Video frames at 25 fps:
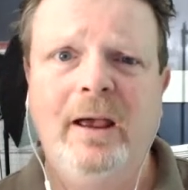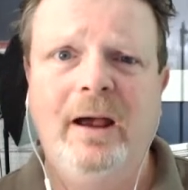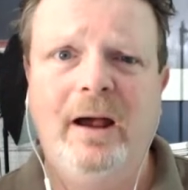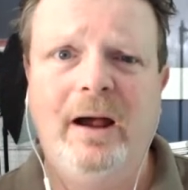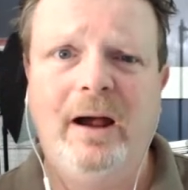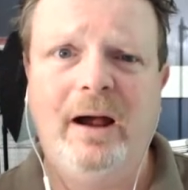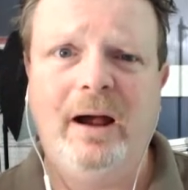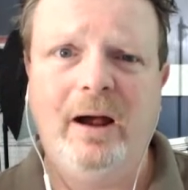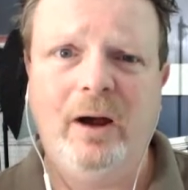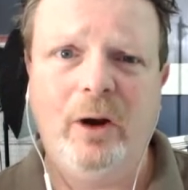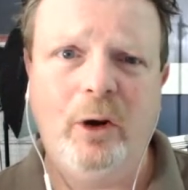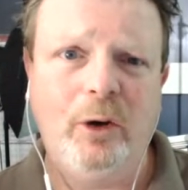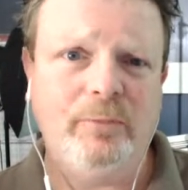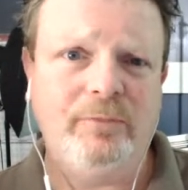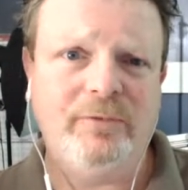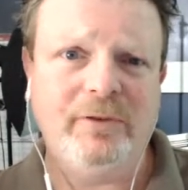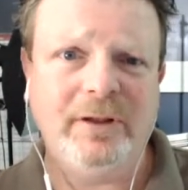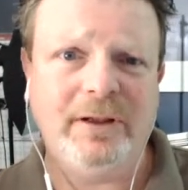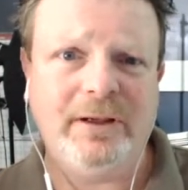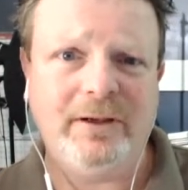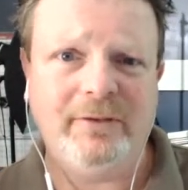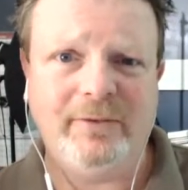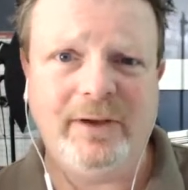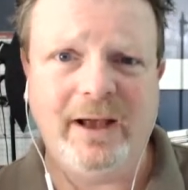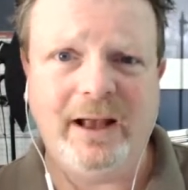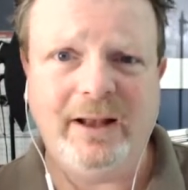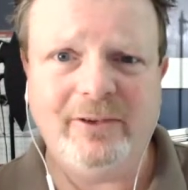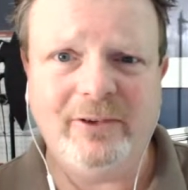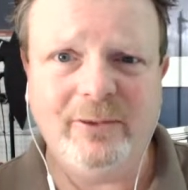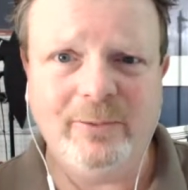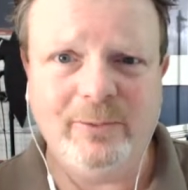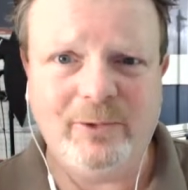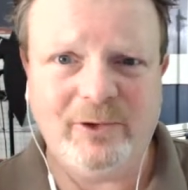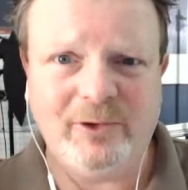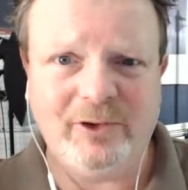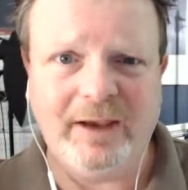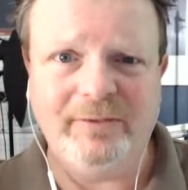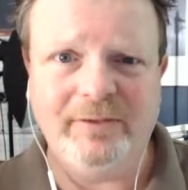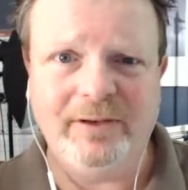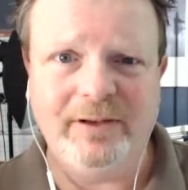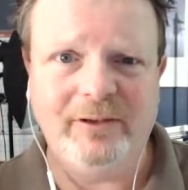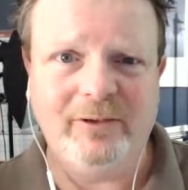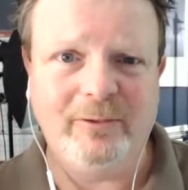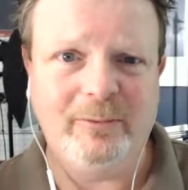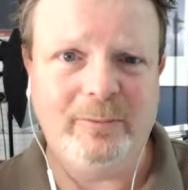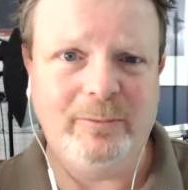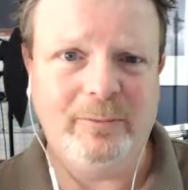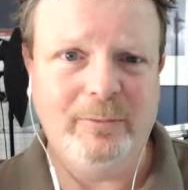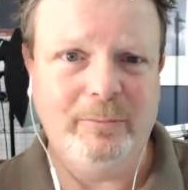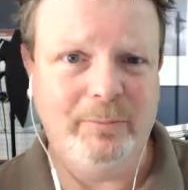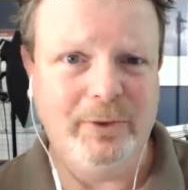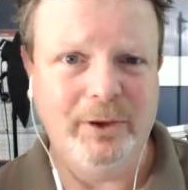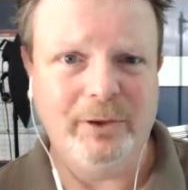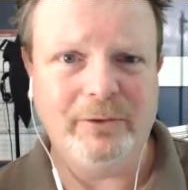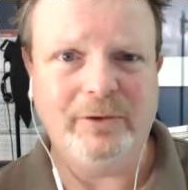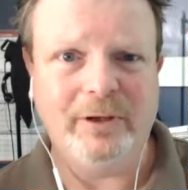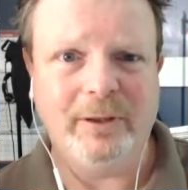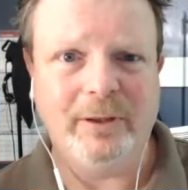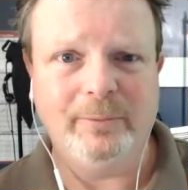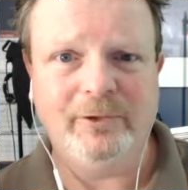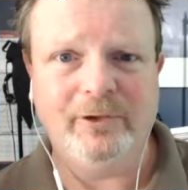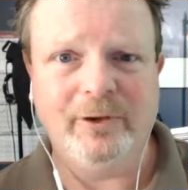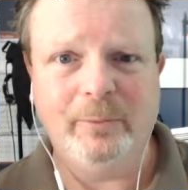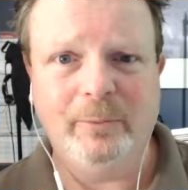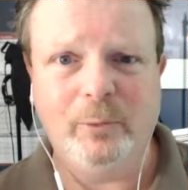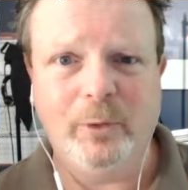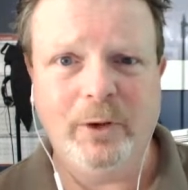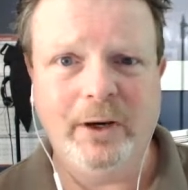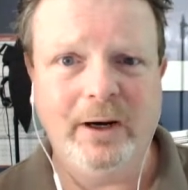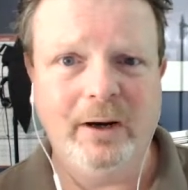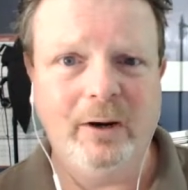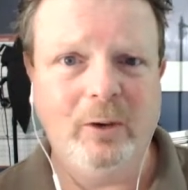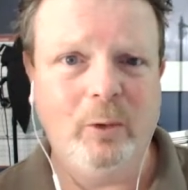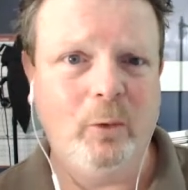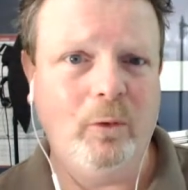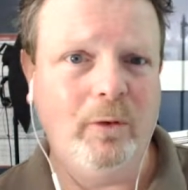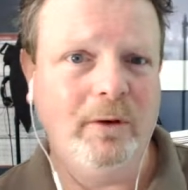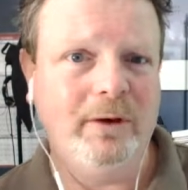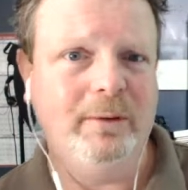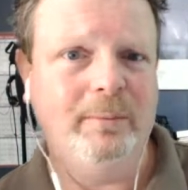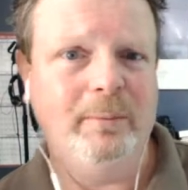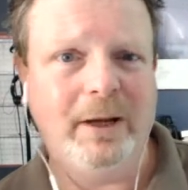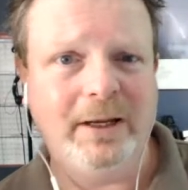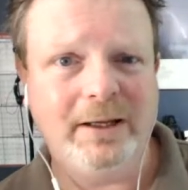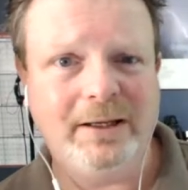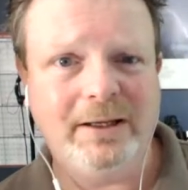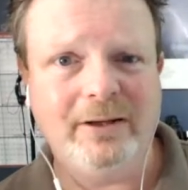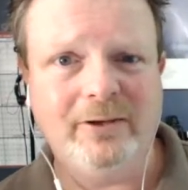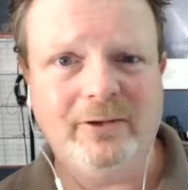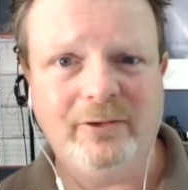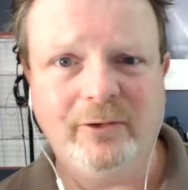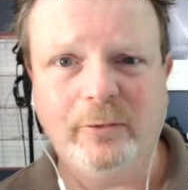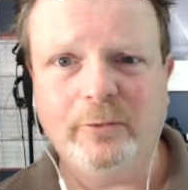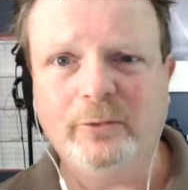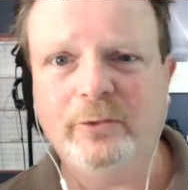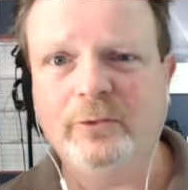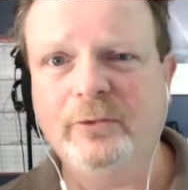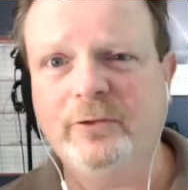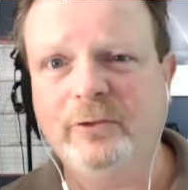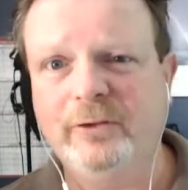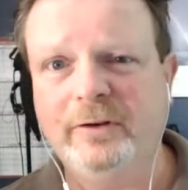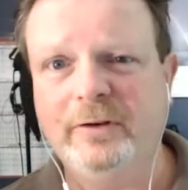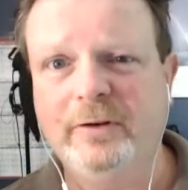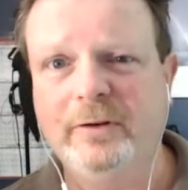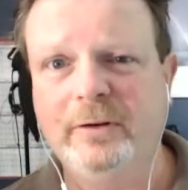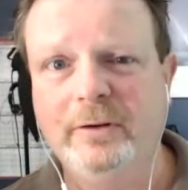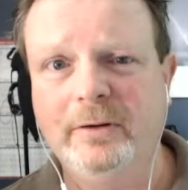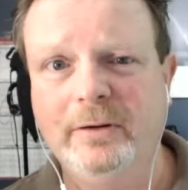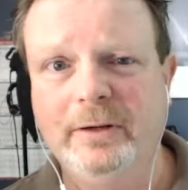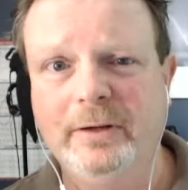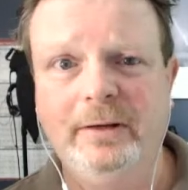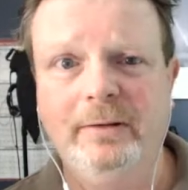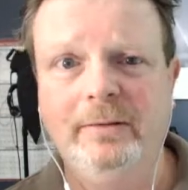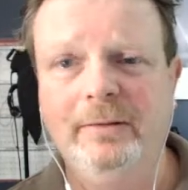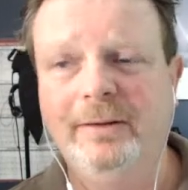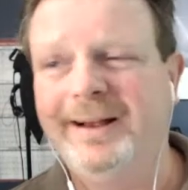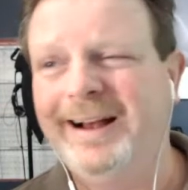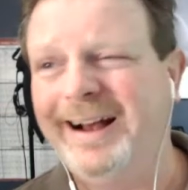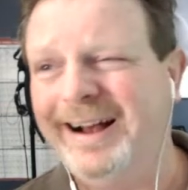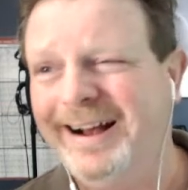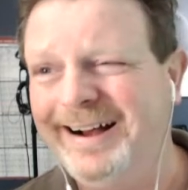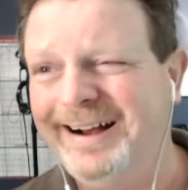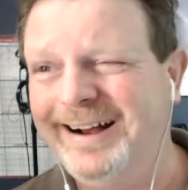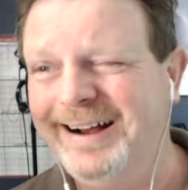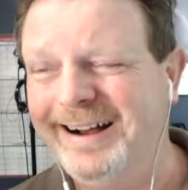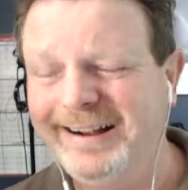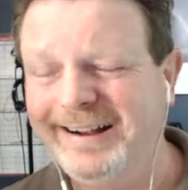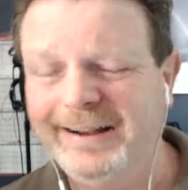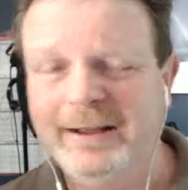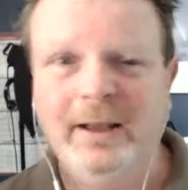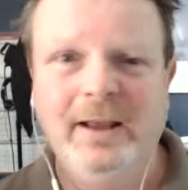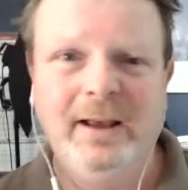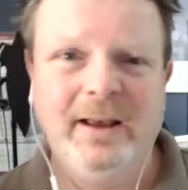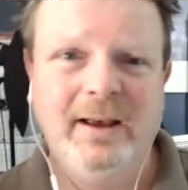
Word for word: Uh, hopefully, you've got some savings built up somewhere, or you might get Social Security. Haha.